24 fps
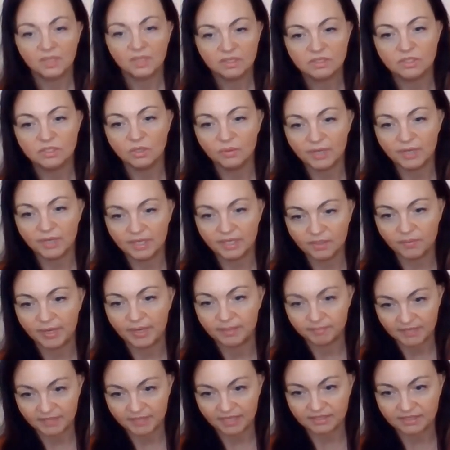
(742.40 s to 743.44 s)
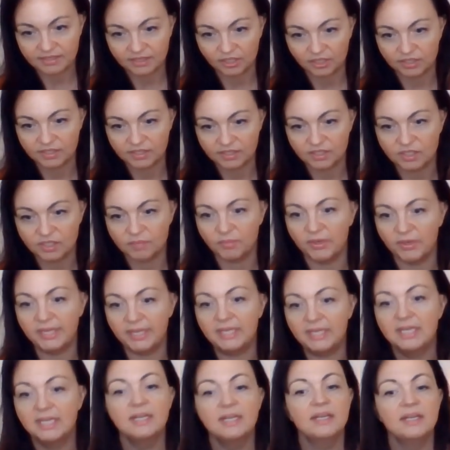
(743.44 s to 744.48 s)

So anyway, that's to Chris's point.